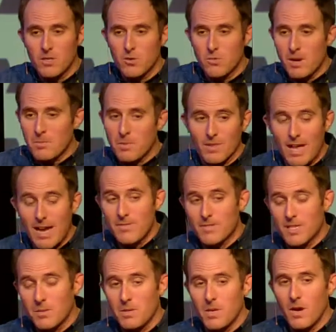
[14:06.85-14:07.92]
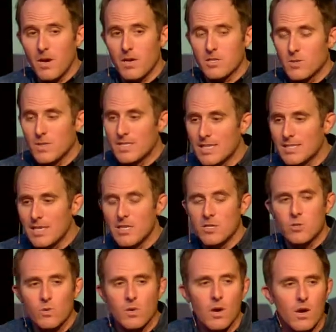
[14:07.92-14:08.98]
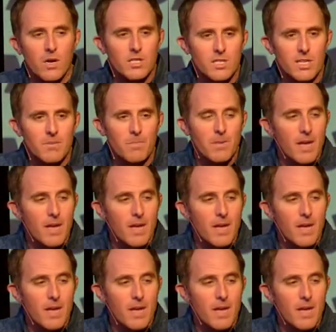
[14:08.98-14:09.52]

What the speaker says: Remember, life's going to be hard. So he says, endure hardship.